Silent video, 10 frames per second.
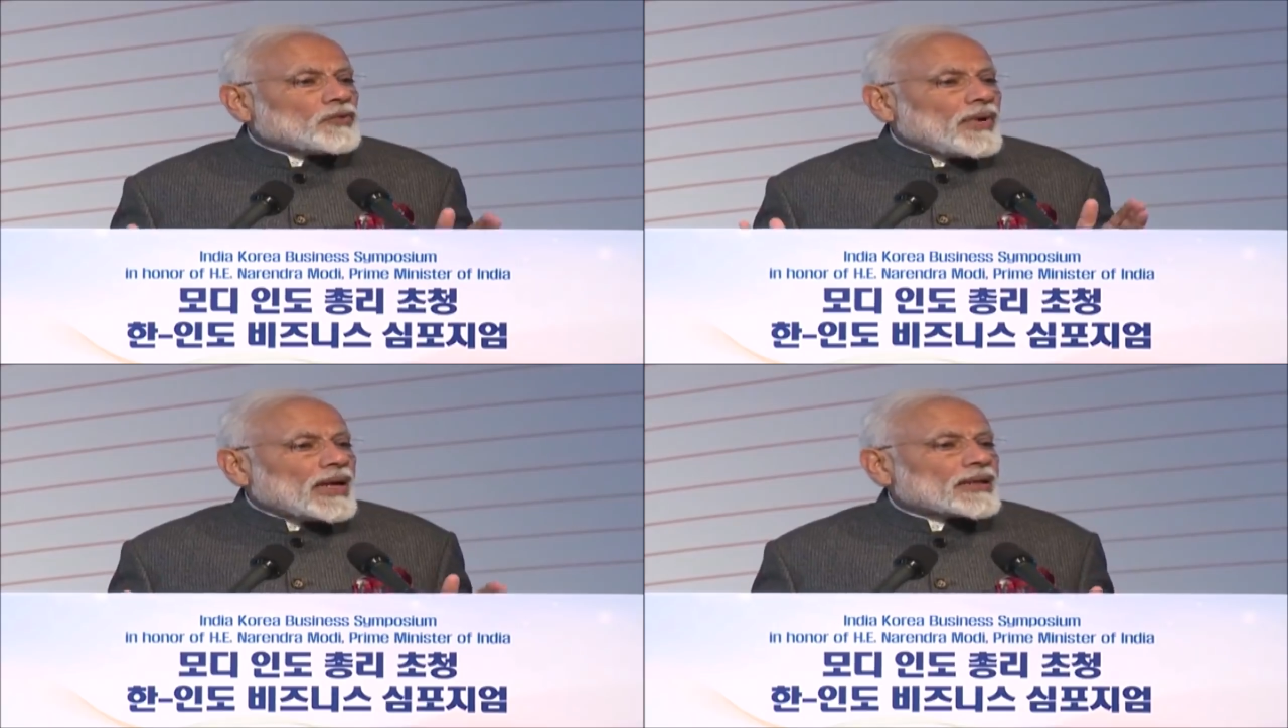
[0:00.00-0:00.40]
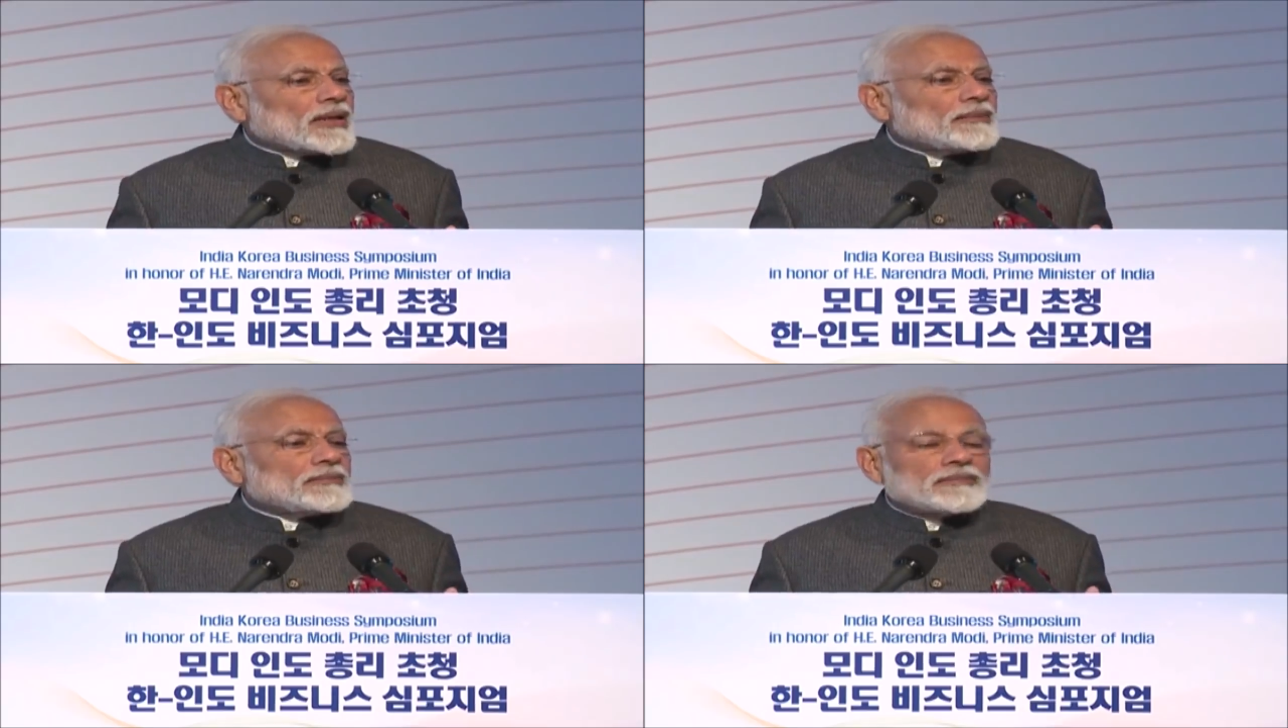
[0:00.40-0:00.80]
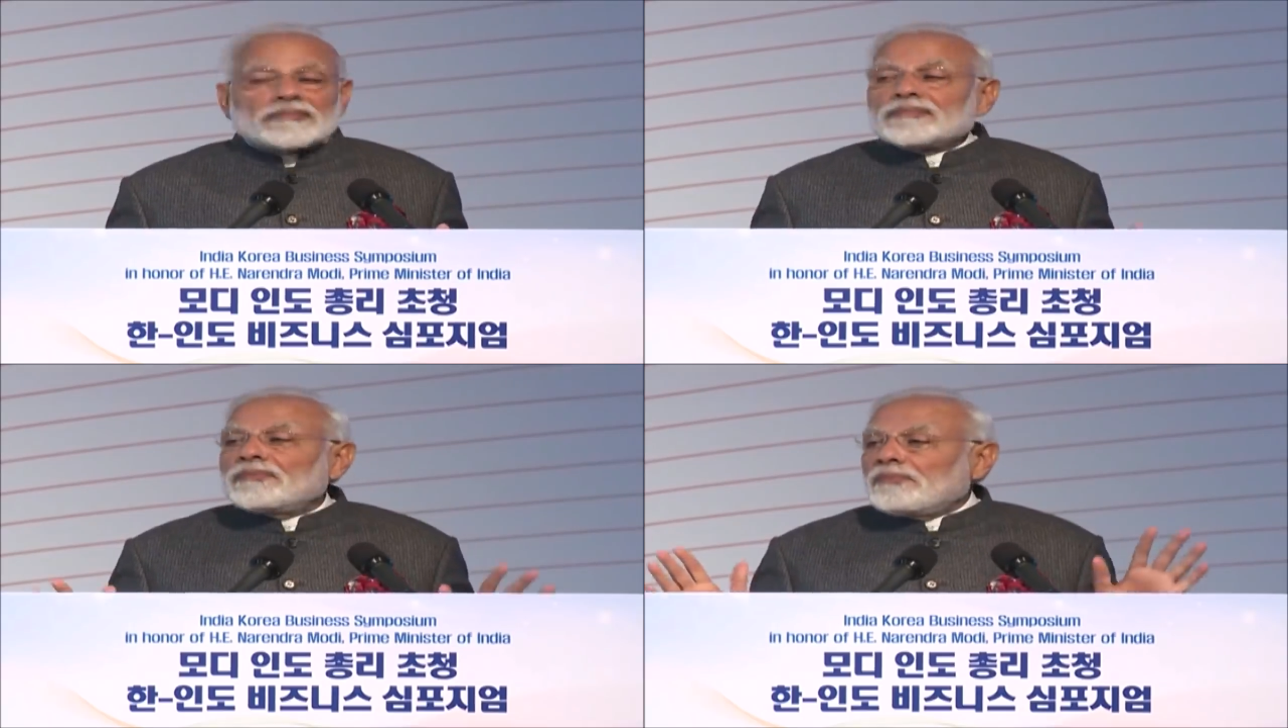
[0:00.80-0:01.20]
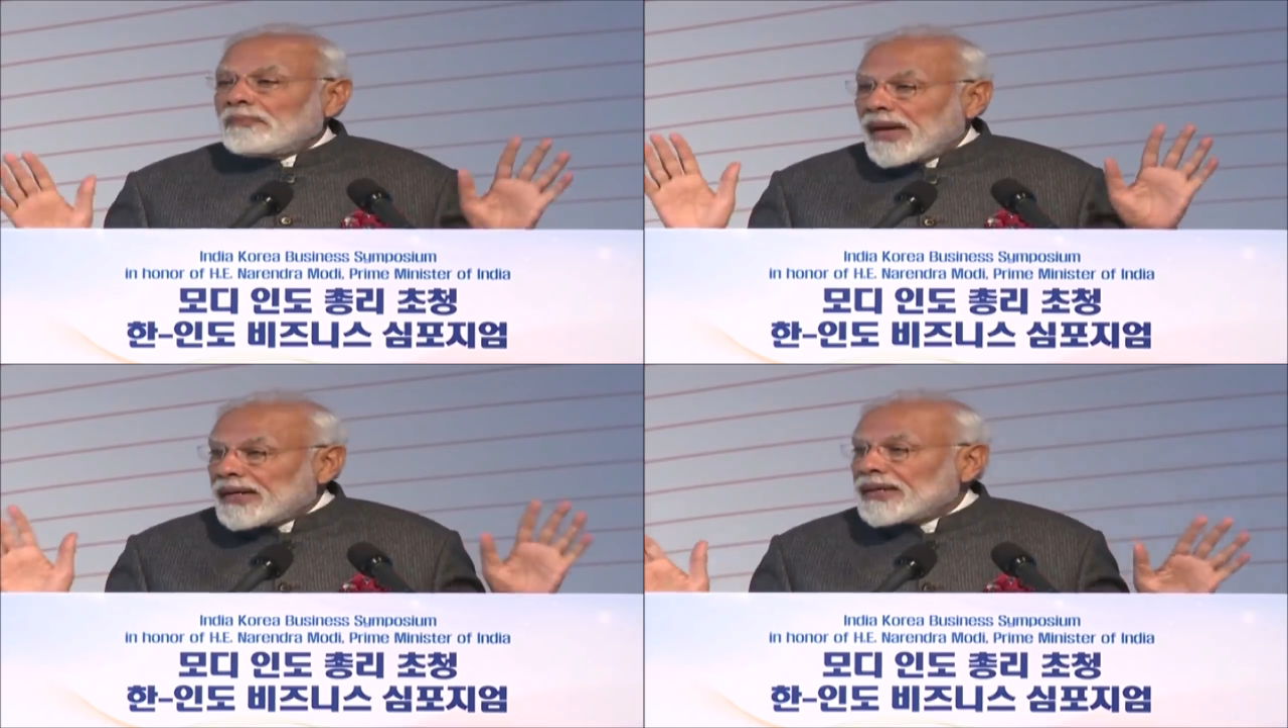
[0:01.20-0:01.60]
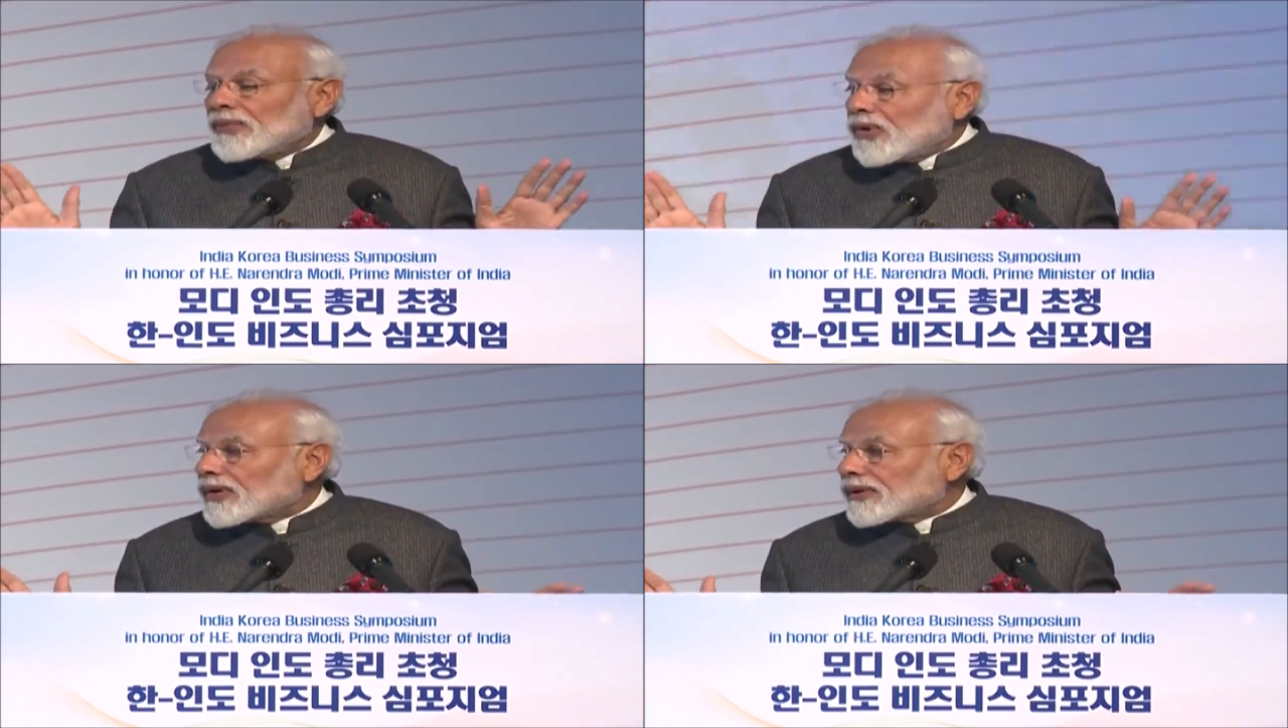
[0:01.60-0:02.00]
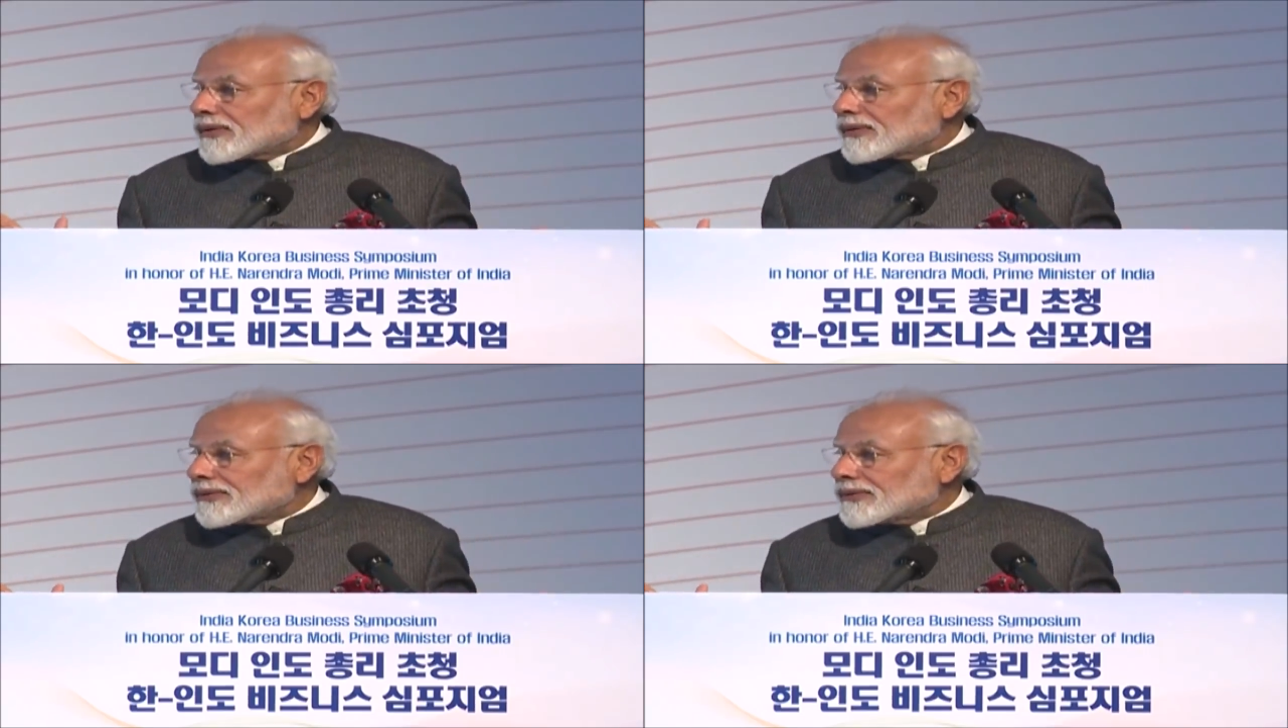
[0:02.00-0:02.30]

to welcome many more.